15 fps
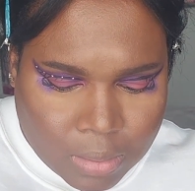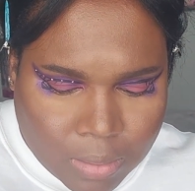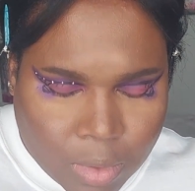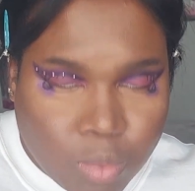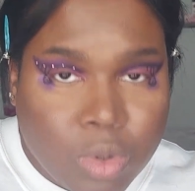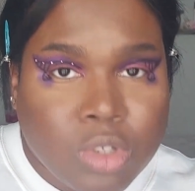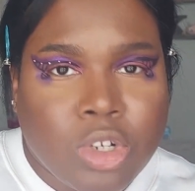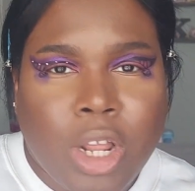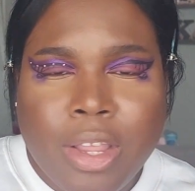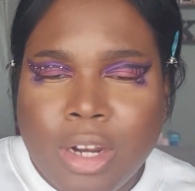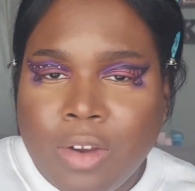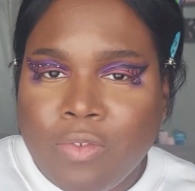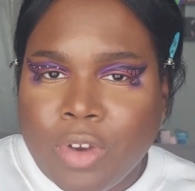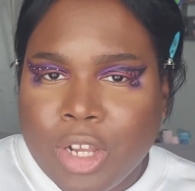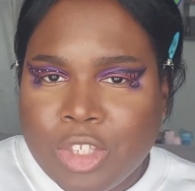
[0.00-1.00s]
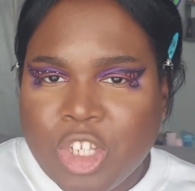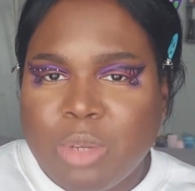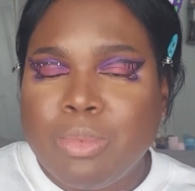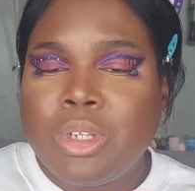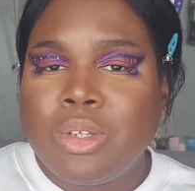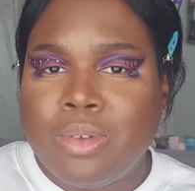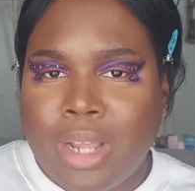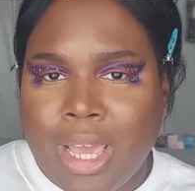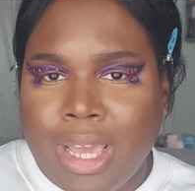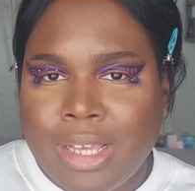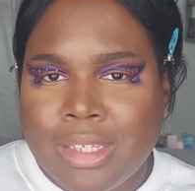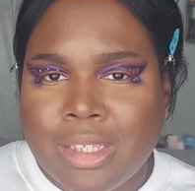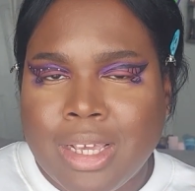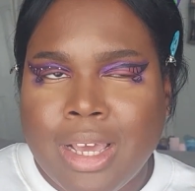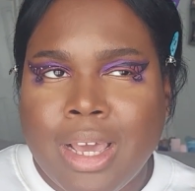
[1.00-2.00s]
Well, Darling in the Franxx took me 2
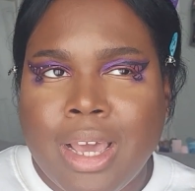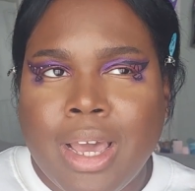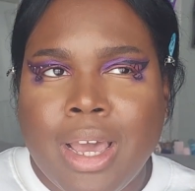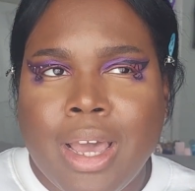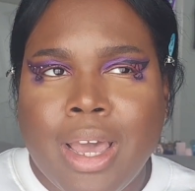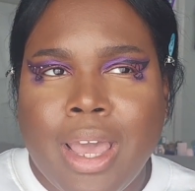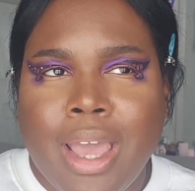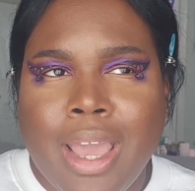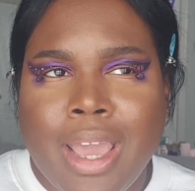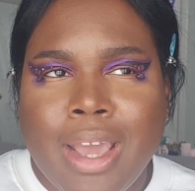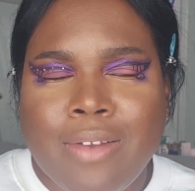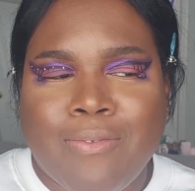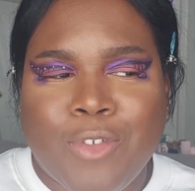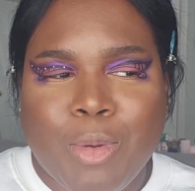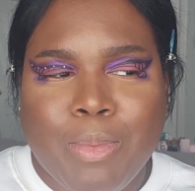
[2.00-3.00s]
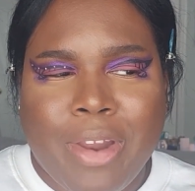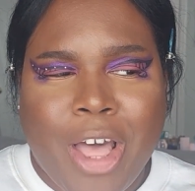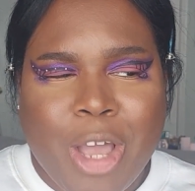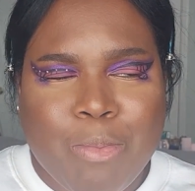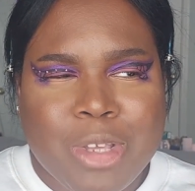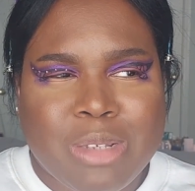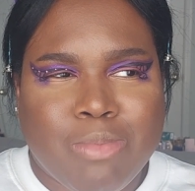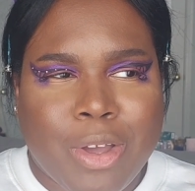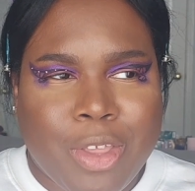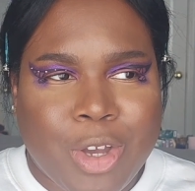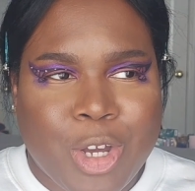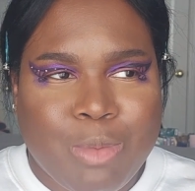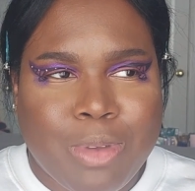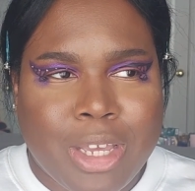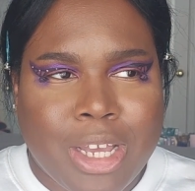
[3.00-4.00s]
days, and Full Metal Alchemist
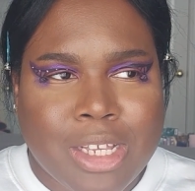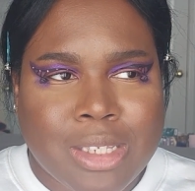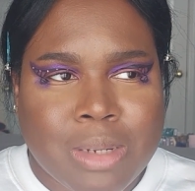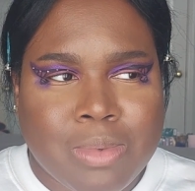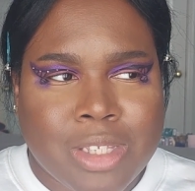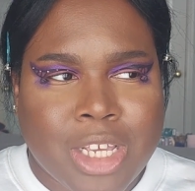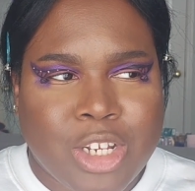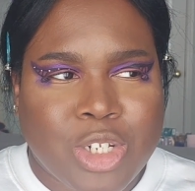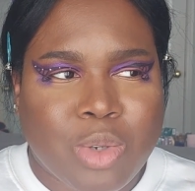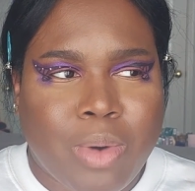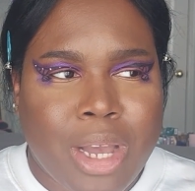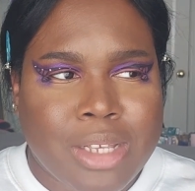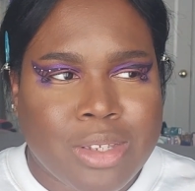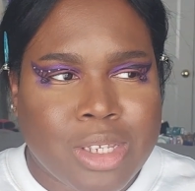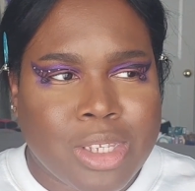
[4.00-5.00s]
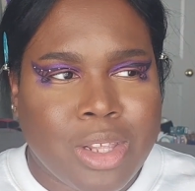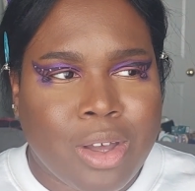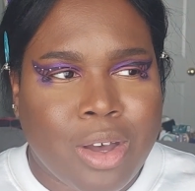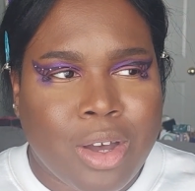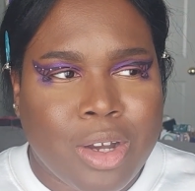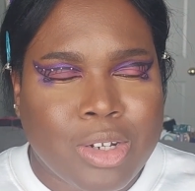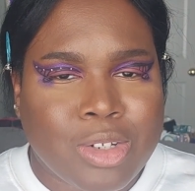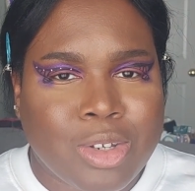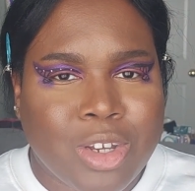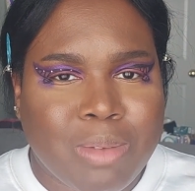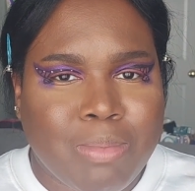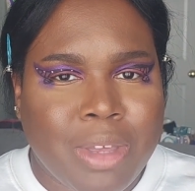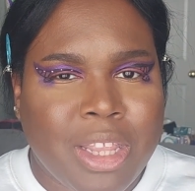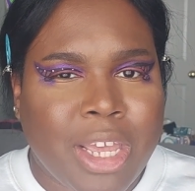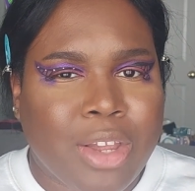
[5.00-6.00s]
Brotherhood, because it was like twice as long,
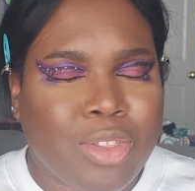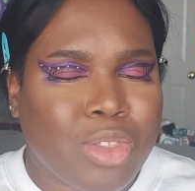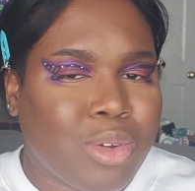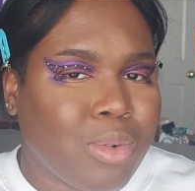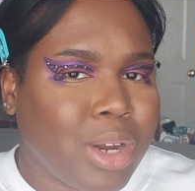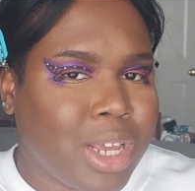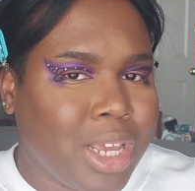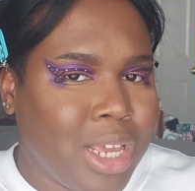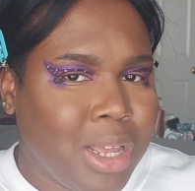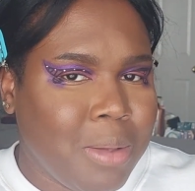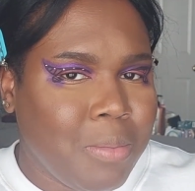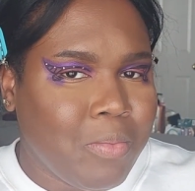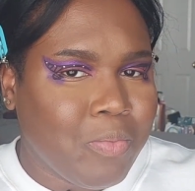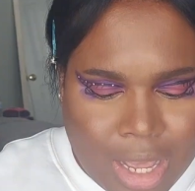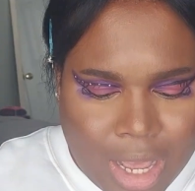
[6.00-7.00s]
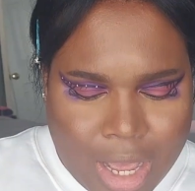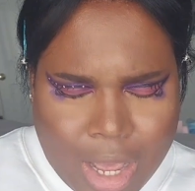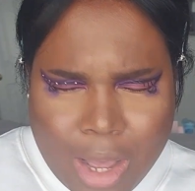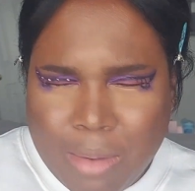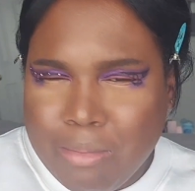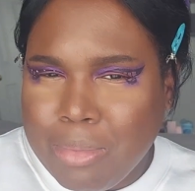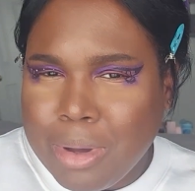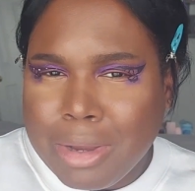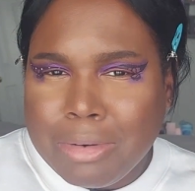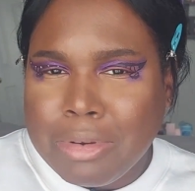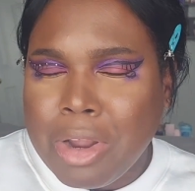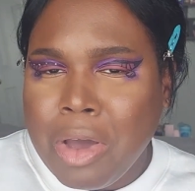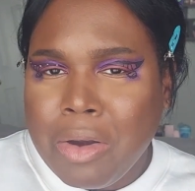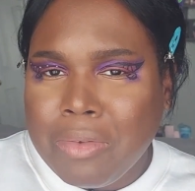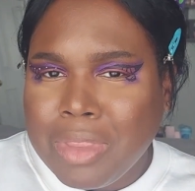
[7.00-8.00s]
took me like 3. But
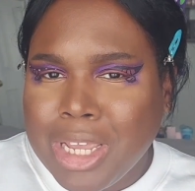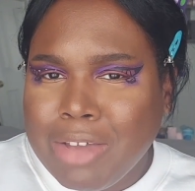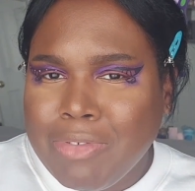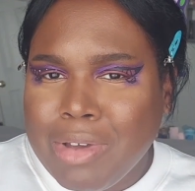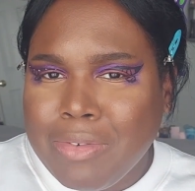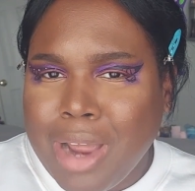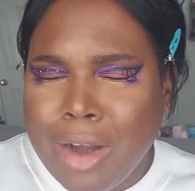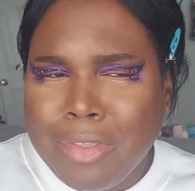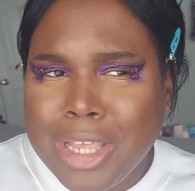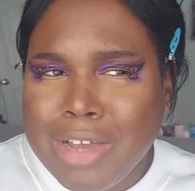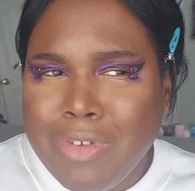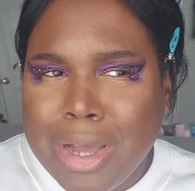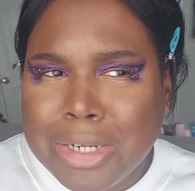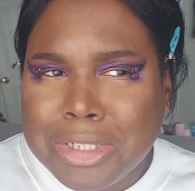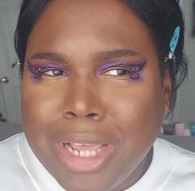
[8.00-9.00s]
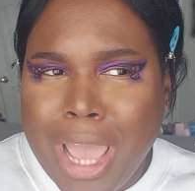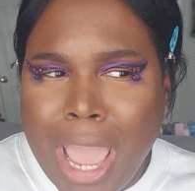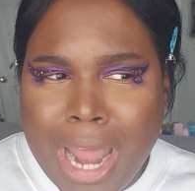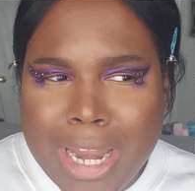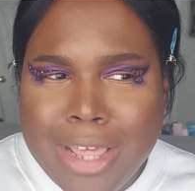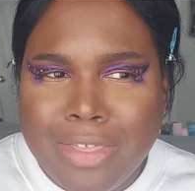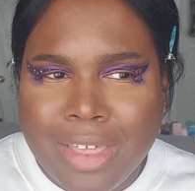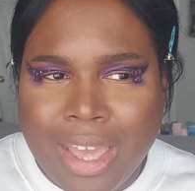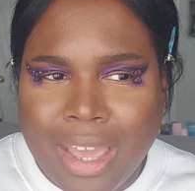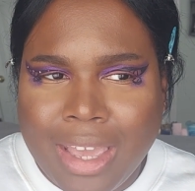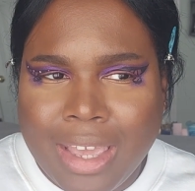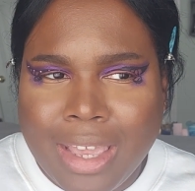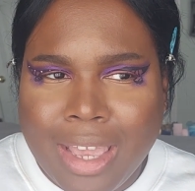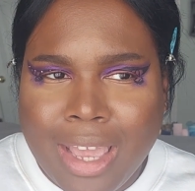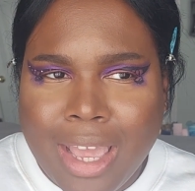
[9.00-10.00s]
no, I don't think I've watched
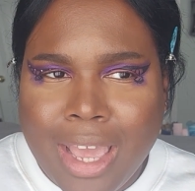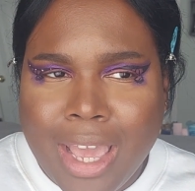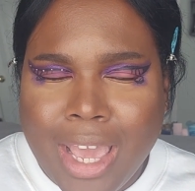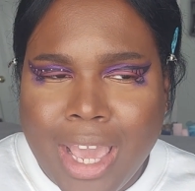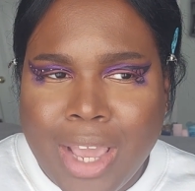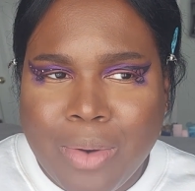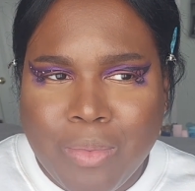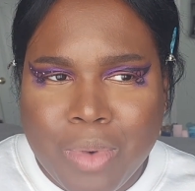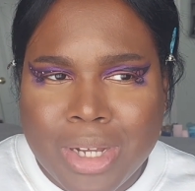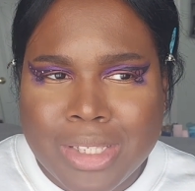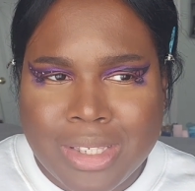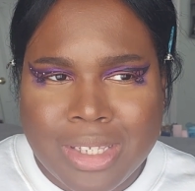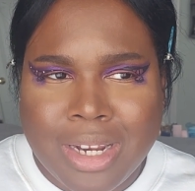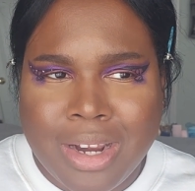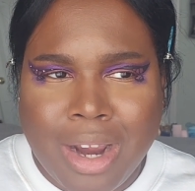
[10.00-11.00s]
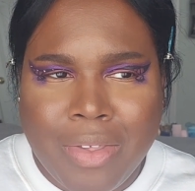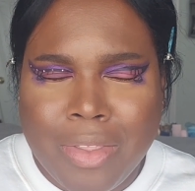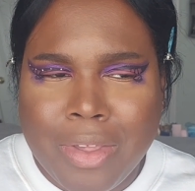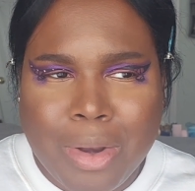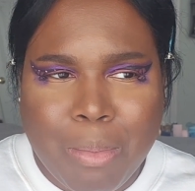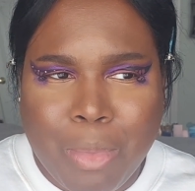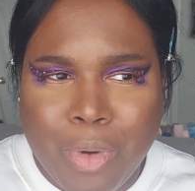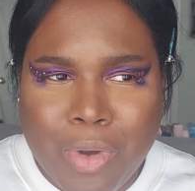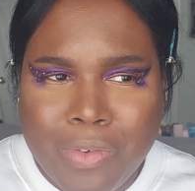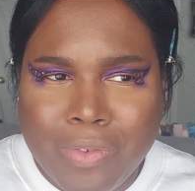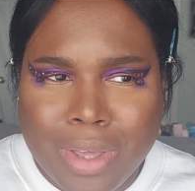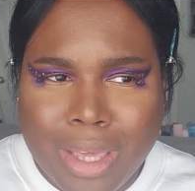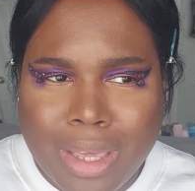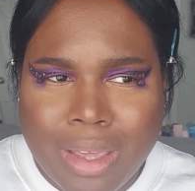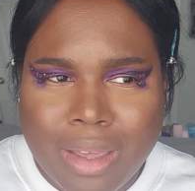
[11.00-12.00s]
anything in one sitting other than a movie.